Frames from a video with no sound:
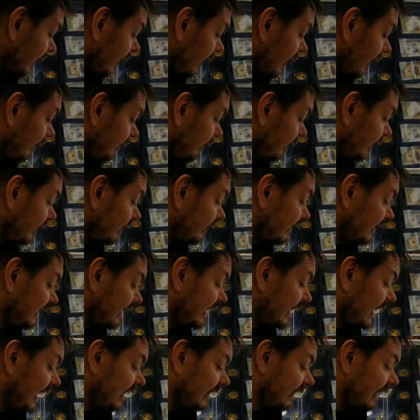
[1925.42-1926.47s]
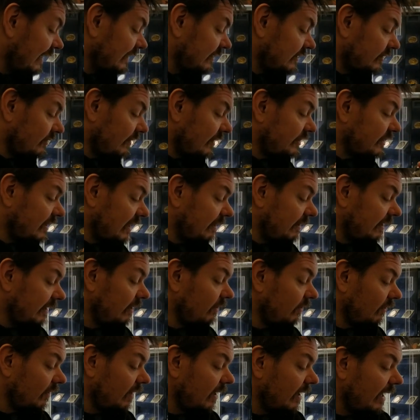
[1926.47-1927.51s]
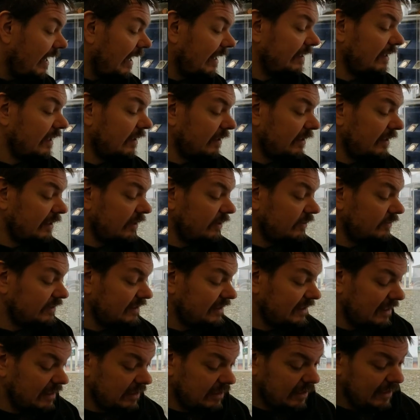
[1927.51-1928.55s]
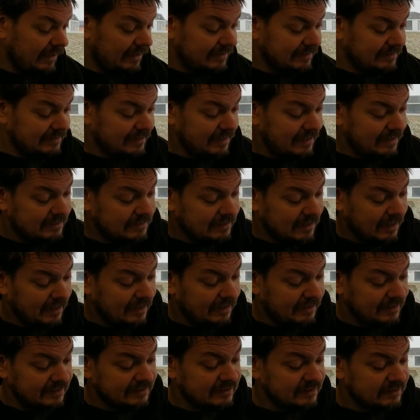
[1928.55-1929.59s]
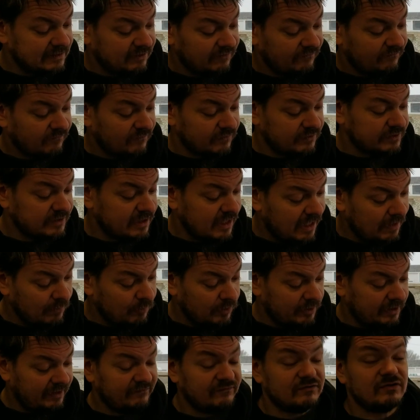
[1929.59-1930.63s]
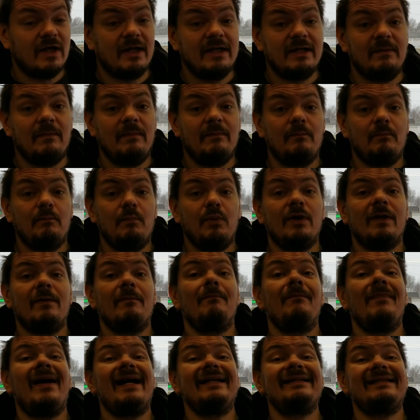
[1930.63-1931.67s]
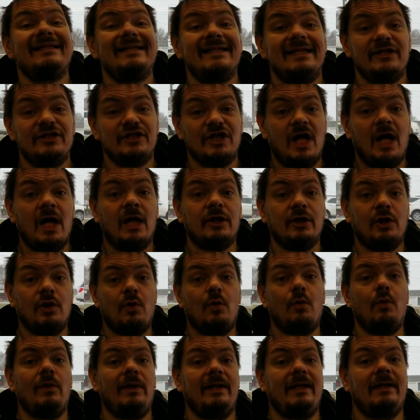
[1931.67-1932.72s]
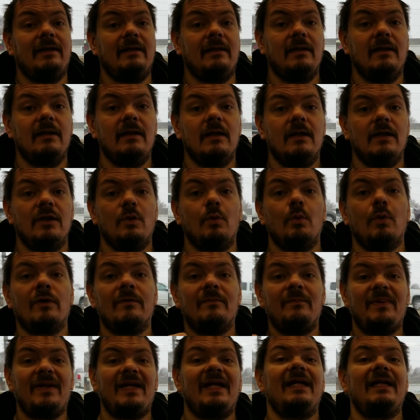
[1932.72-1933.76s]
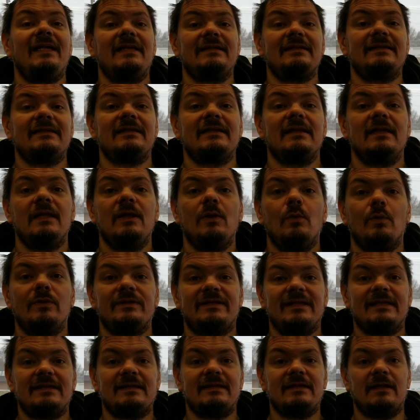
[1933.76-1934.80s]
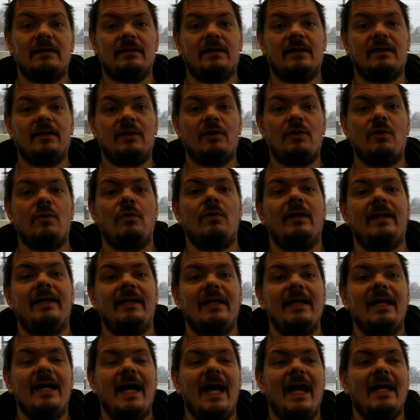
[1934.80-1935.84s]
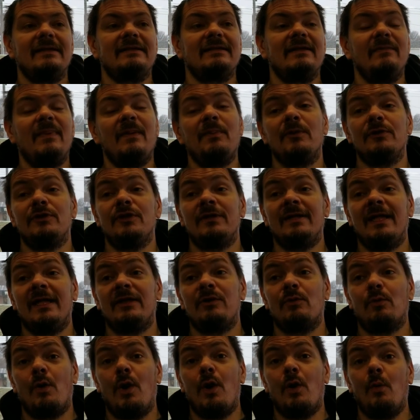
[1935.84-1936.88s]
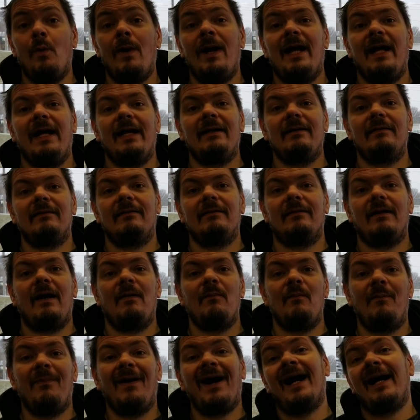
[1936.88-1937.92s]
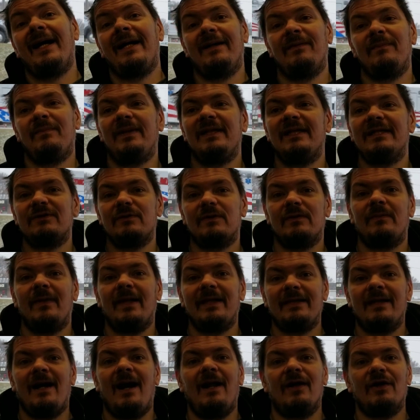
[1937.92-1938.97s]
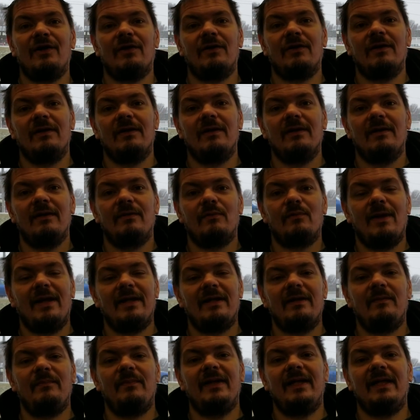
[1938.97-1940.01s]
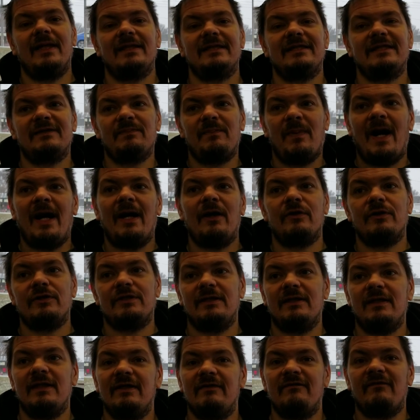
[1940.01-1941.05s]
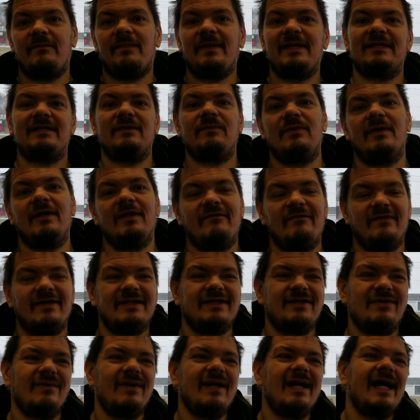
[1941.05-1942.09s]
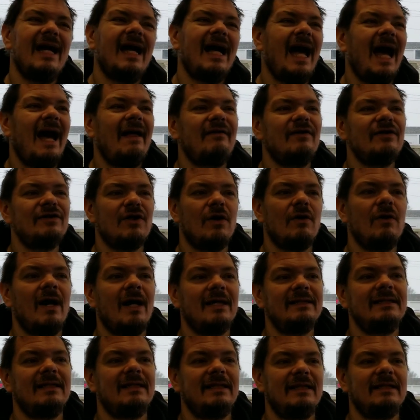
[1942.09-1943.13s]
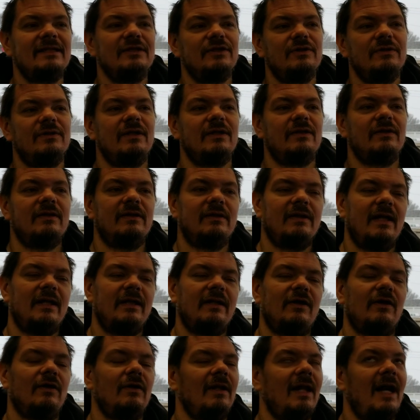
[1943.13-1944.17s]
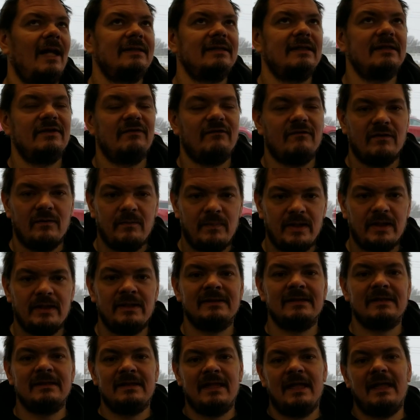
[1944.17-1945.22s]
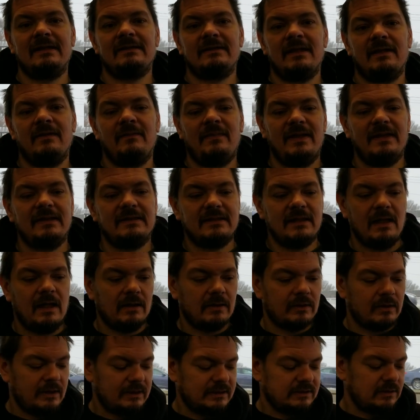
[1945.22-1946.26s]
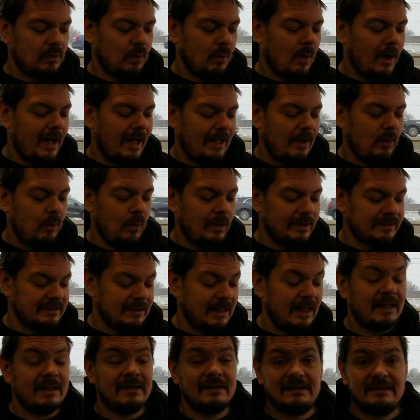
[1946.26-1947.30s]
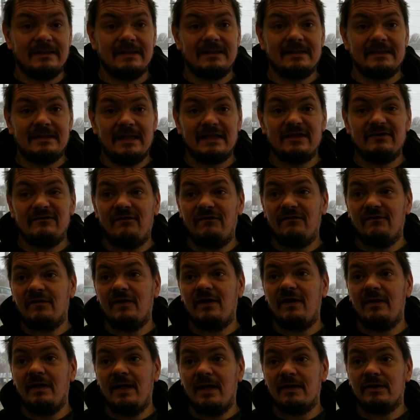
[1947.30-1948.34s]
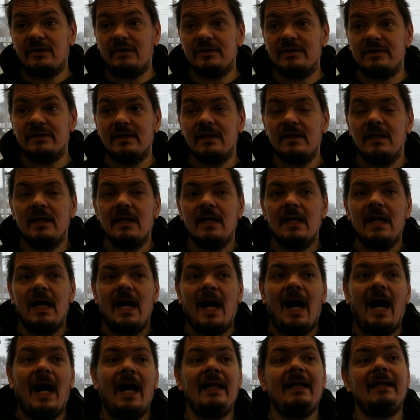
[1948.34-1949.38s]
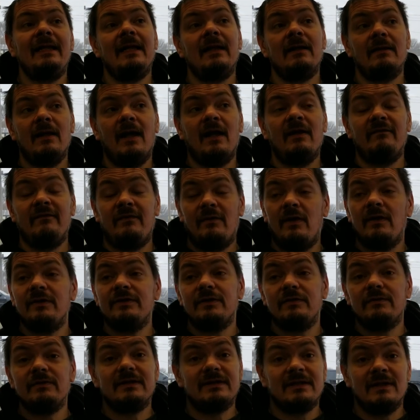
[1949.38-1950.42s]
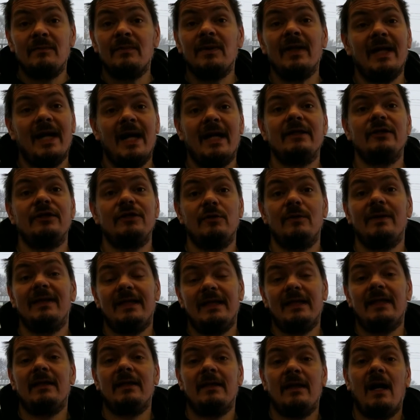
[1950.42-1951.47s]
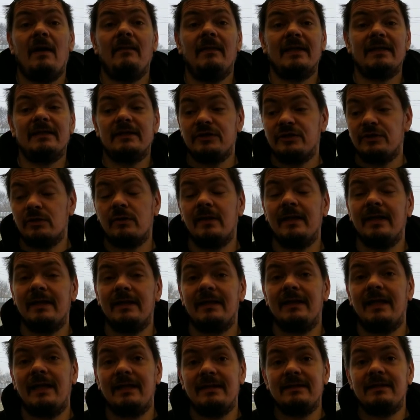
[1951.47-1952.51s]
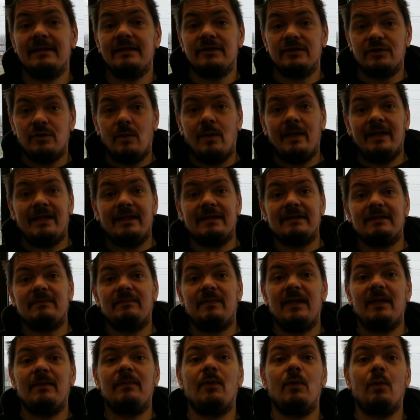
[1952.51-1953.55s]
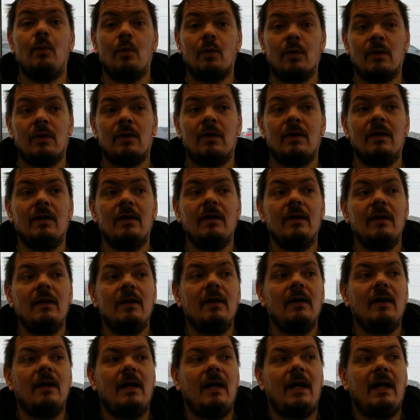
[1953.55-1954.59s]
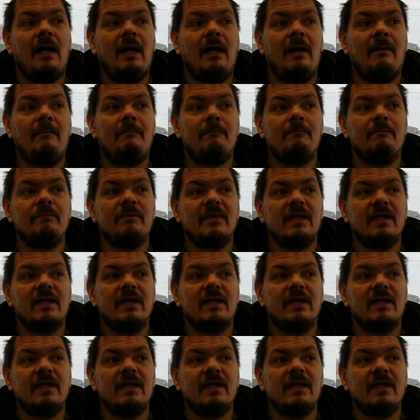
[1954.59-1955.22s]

um, you see that, that stretched out eagle. And the other thing you see is that uh, this is the first time where they've tried to put a message on a coin. Right. The word peace was instilled on the coin, and some people took that the wrong way. I'm buying peace with my dollar rather than being inspired to live a peaceable living. So, and there's all kinds of things. You, there, there are lots of different opinions and takes on the Peace Dollar as to why it was not as successful for collectors. I think a lot of it also simply had to do with economics. During the 1920s, people were um,